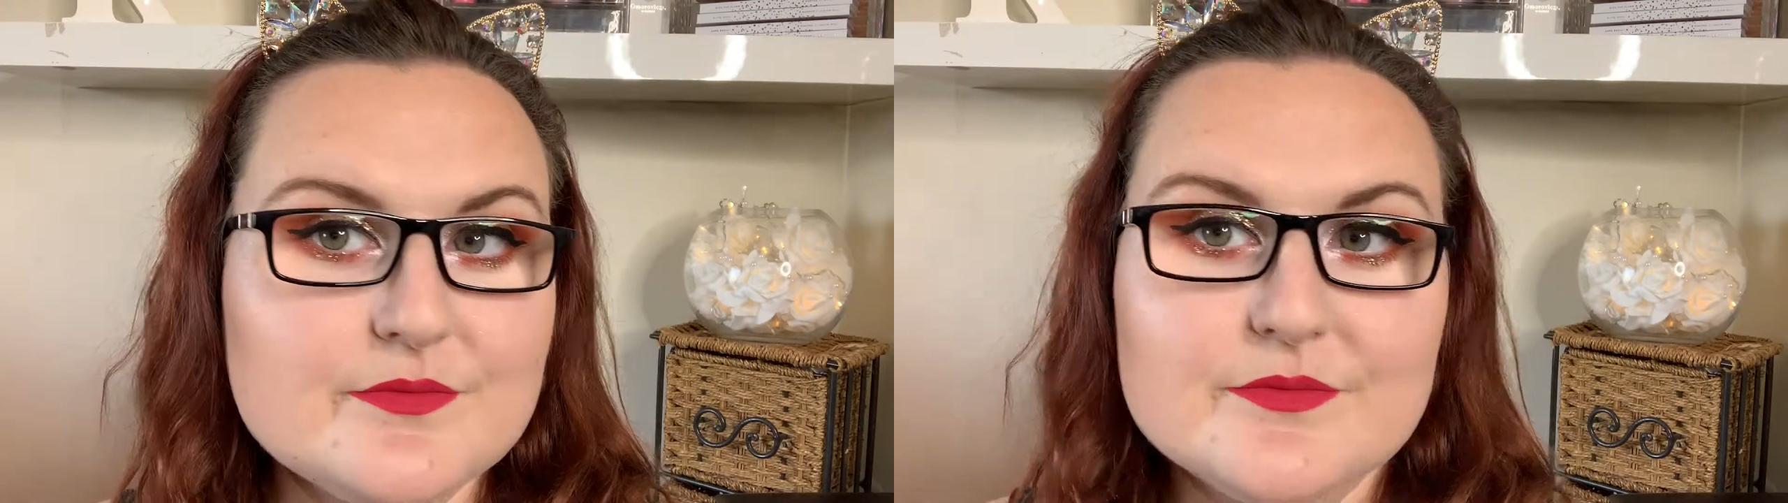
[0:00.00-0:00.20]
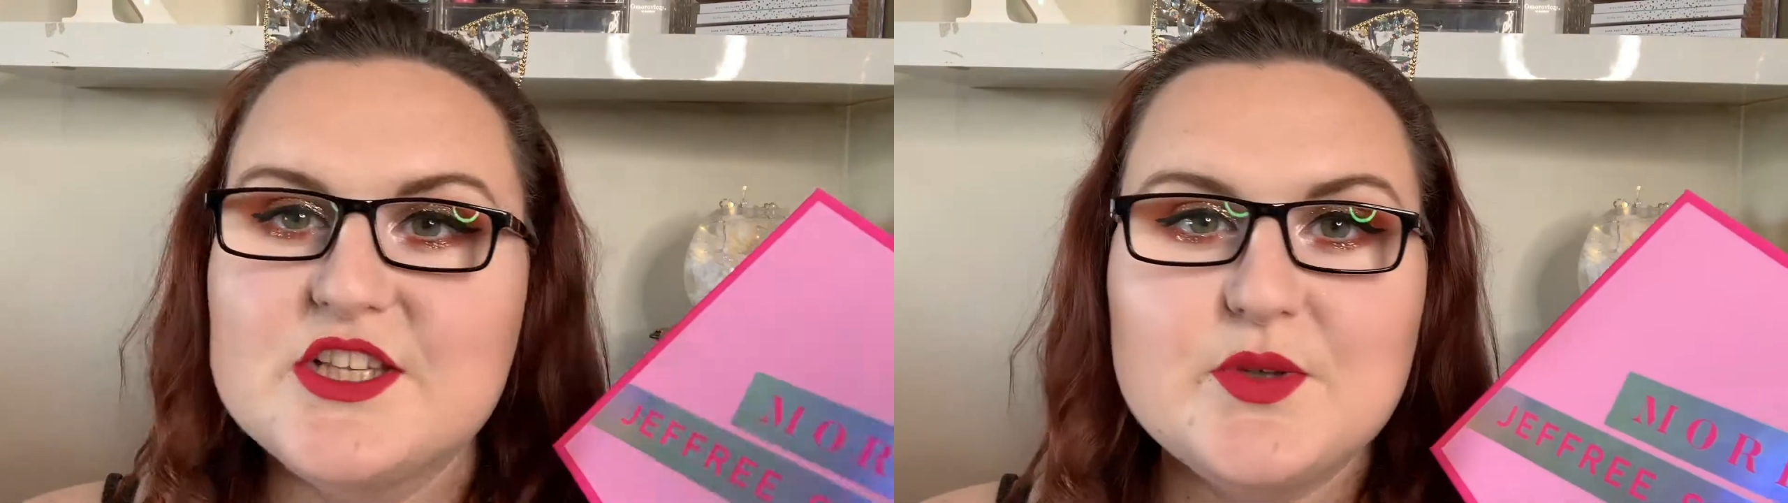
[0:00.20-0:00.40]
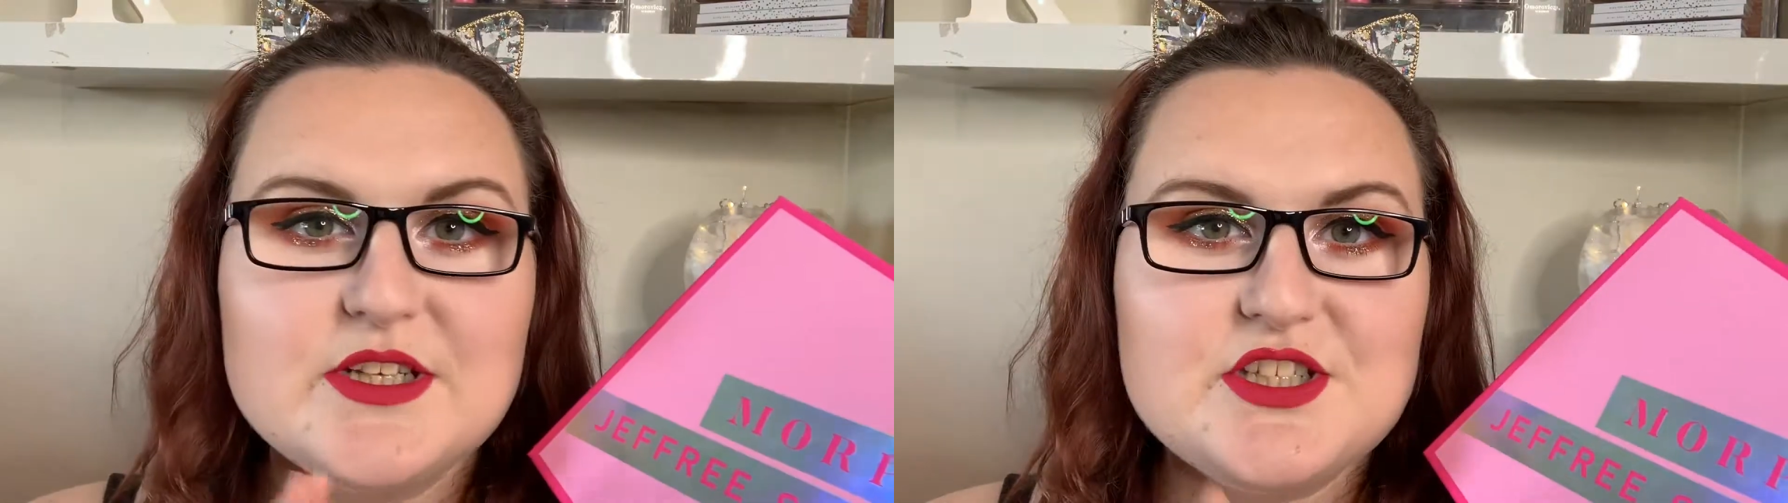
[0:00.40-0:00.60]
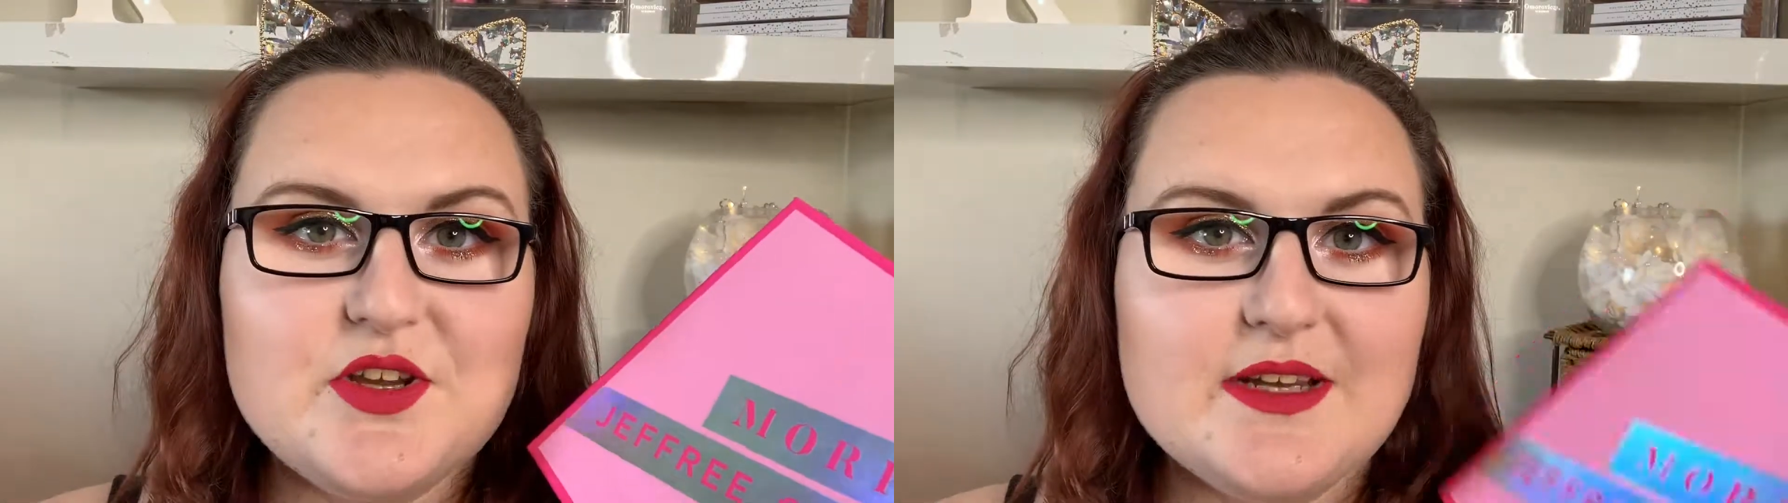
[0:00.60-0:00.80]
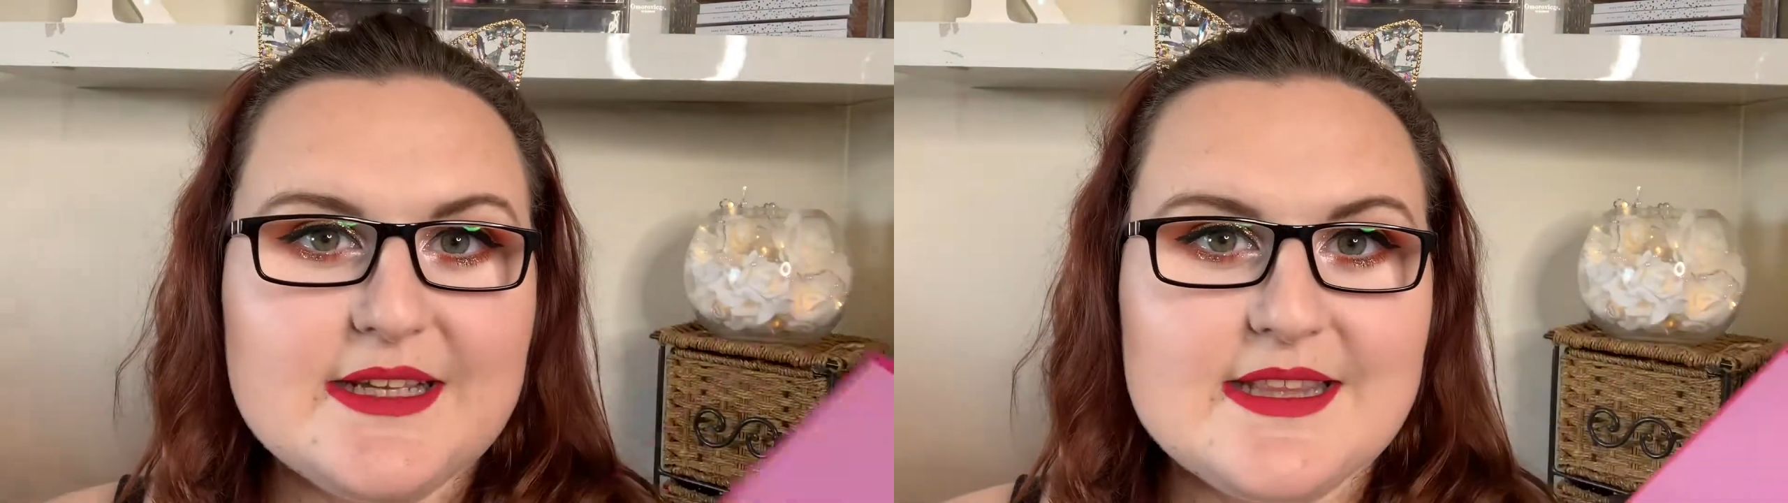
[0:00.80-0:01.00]
So I do
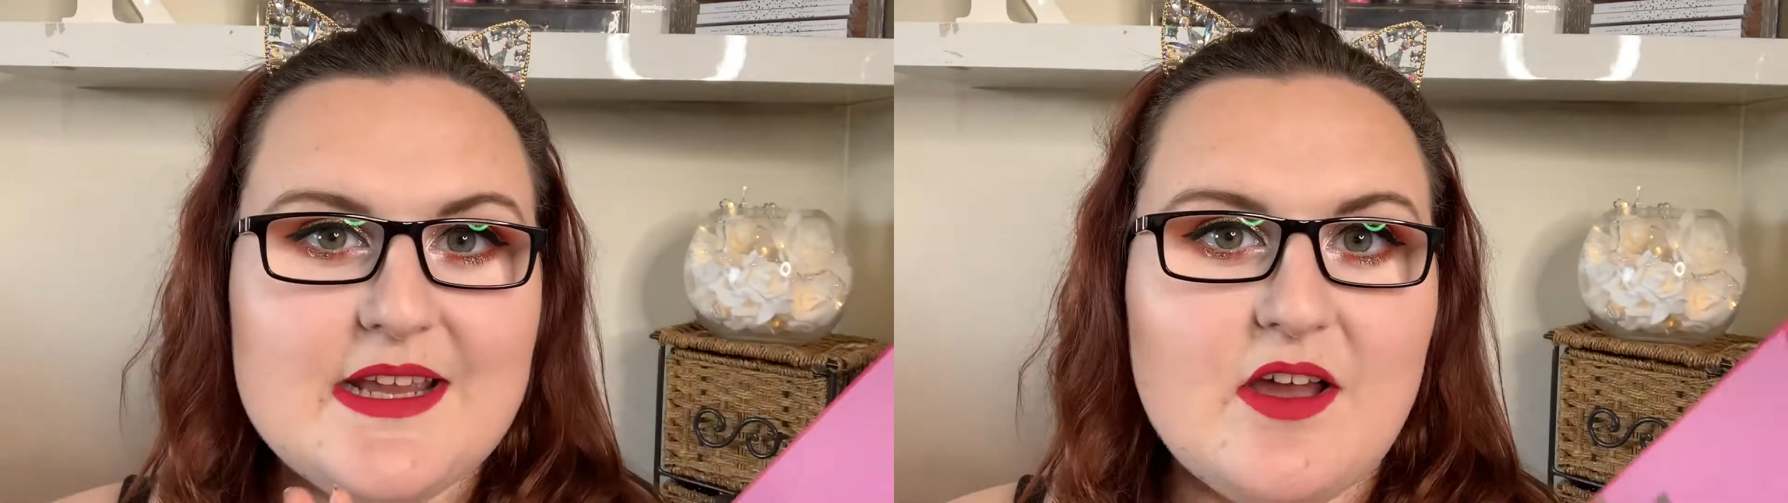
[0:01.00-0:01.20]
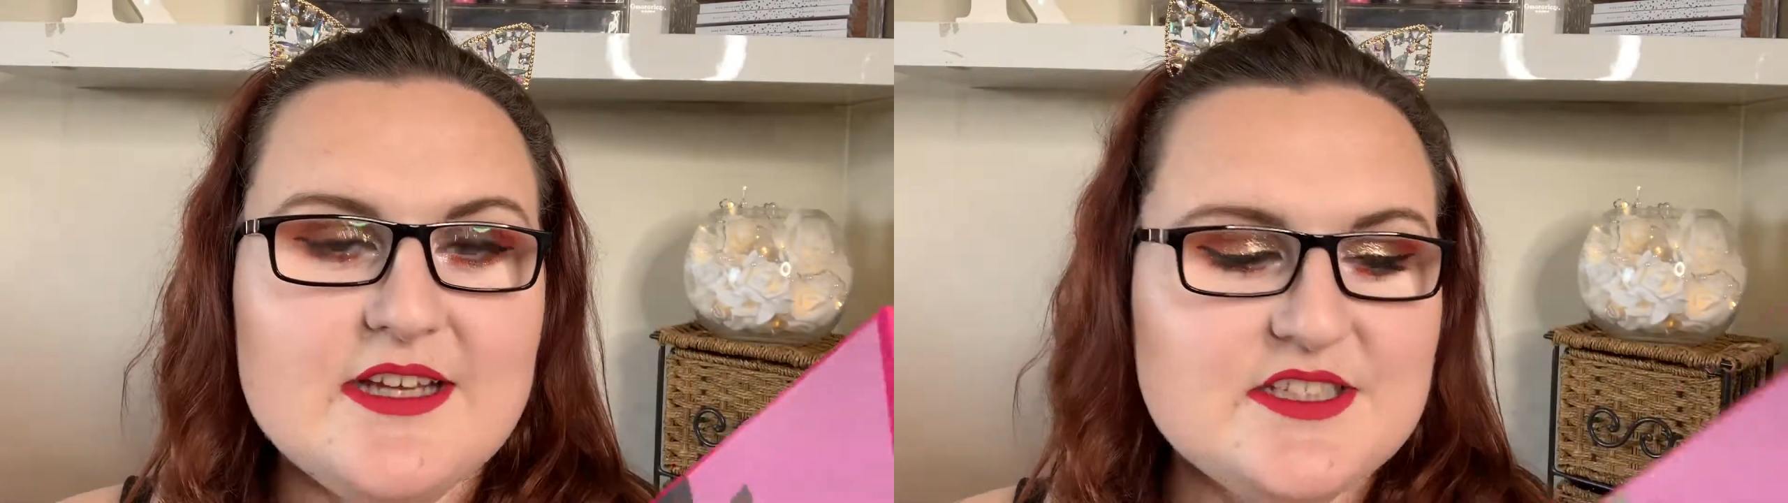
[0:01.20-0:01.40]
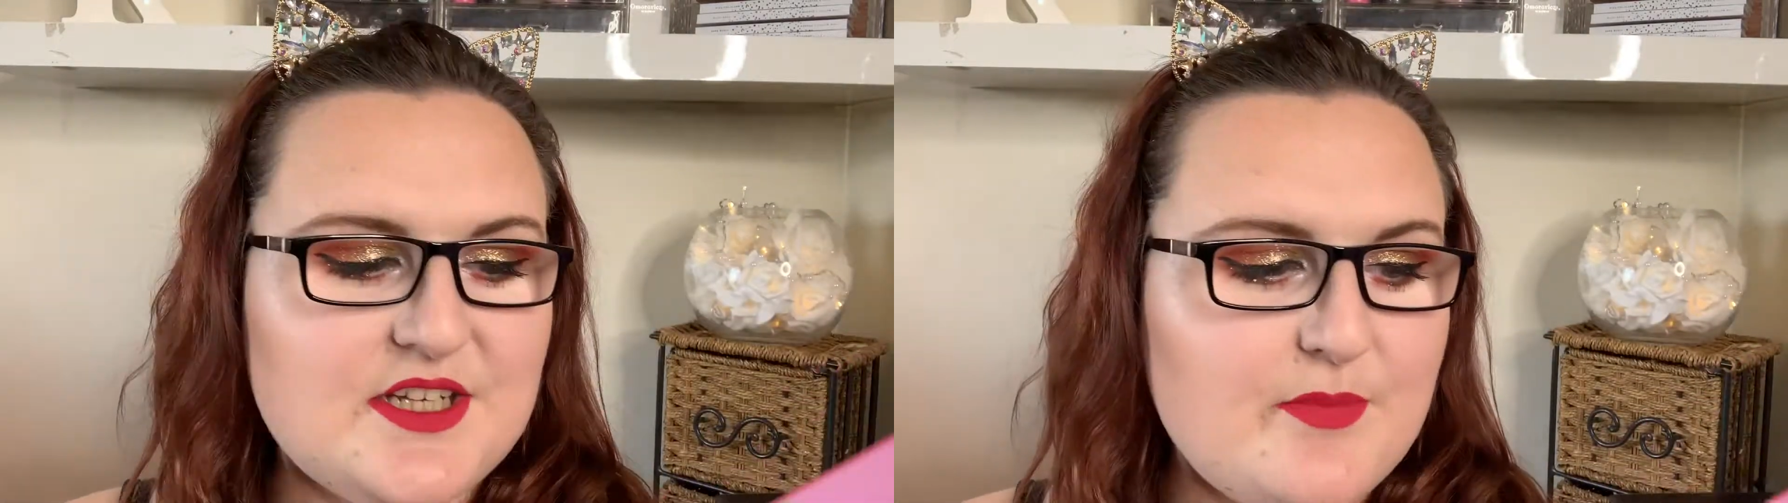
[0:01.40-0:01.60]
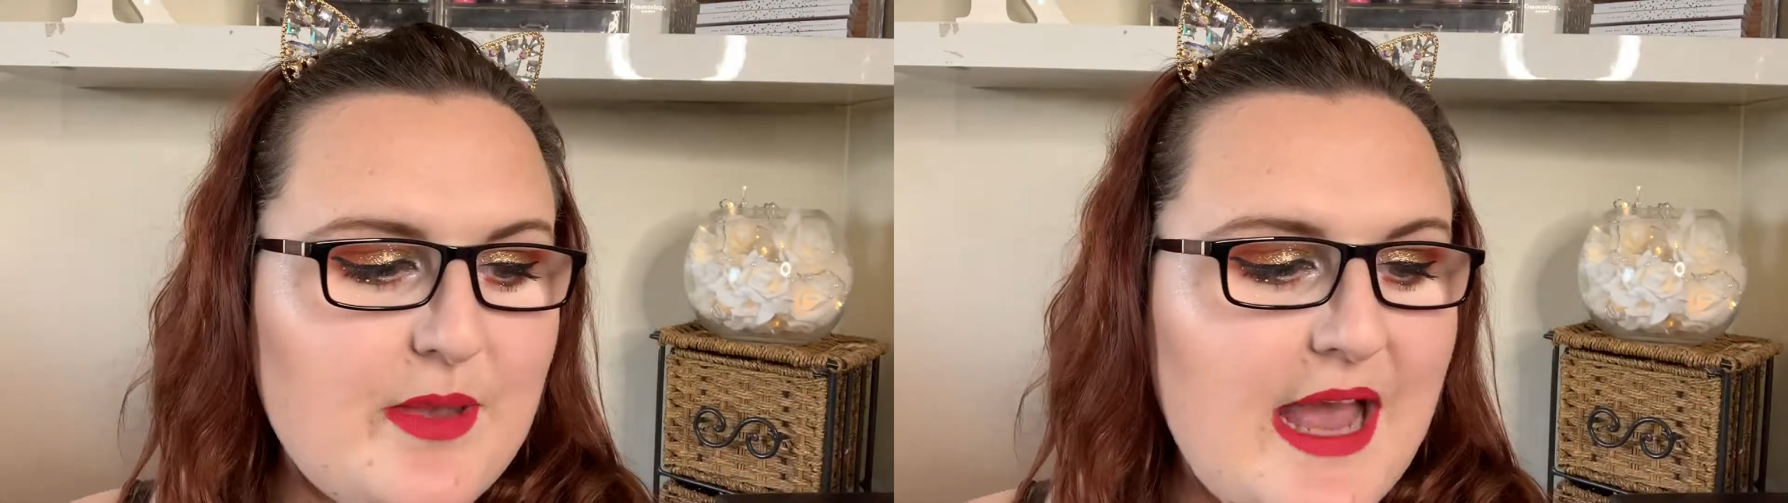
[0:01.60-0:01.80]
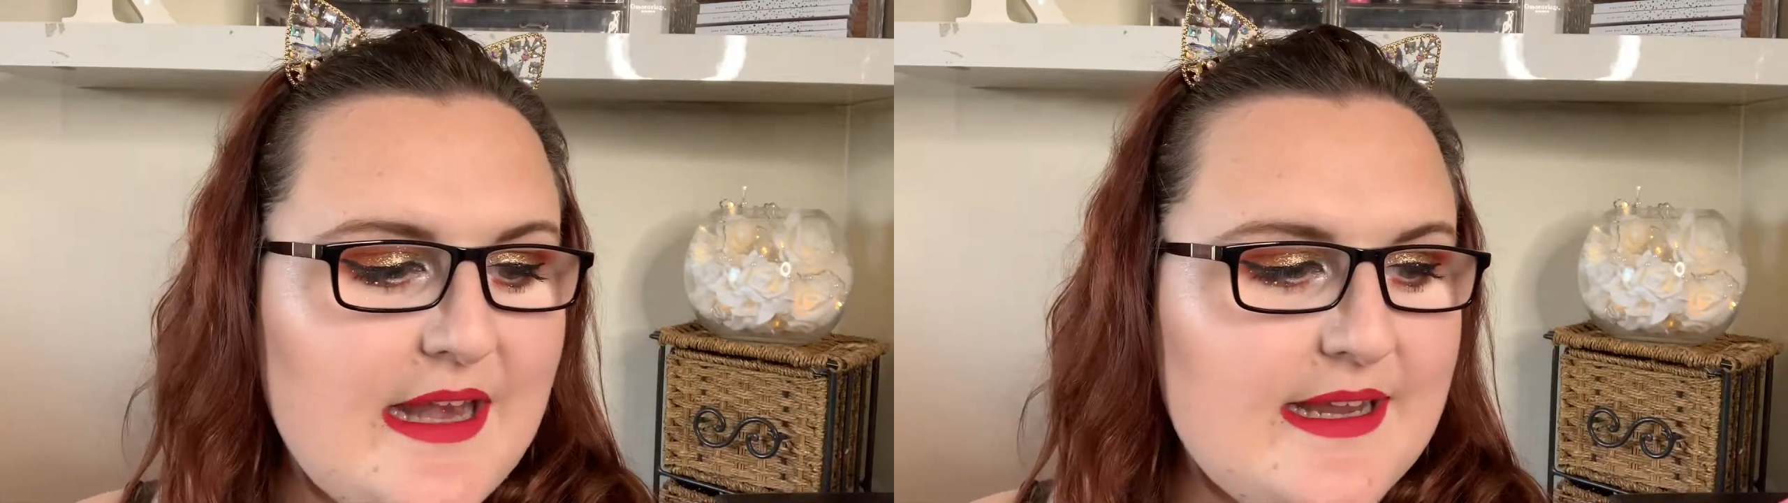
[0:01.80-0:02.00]
like the eyeshadow
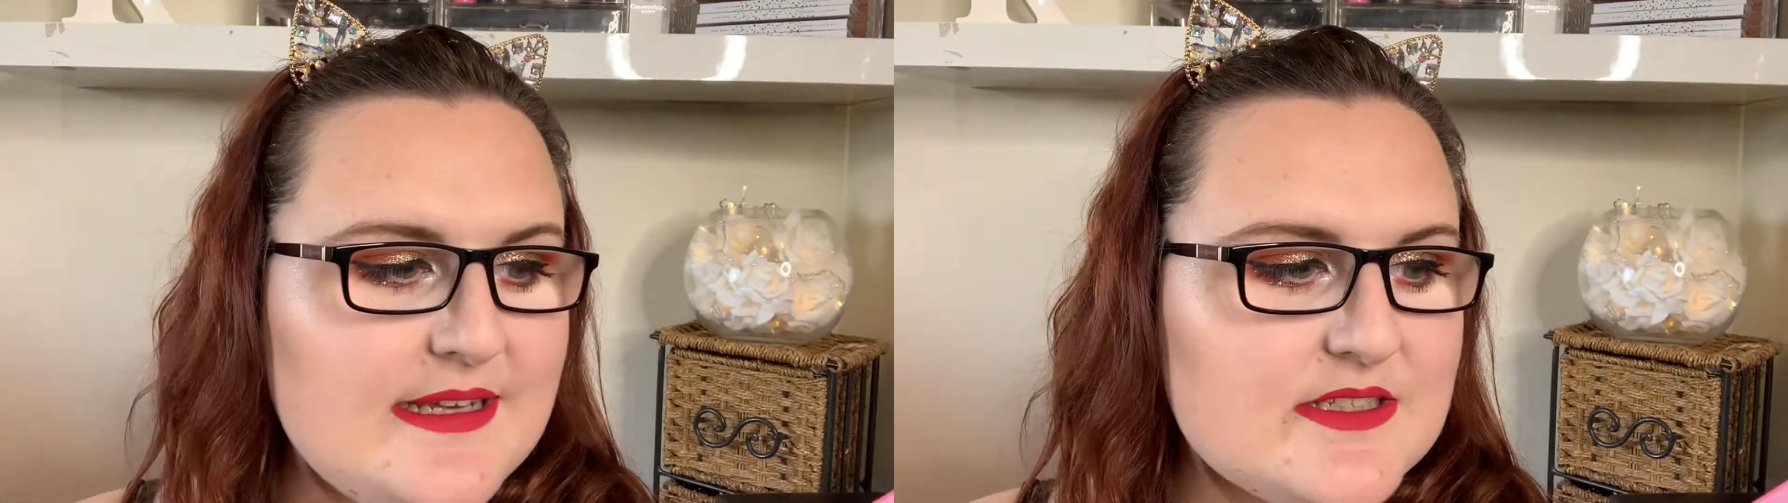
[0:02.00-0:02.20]
palette.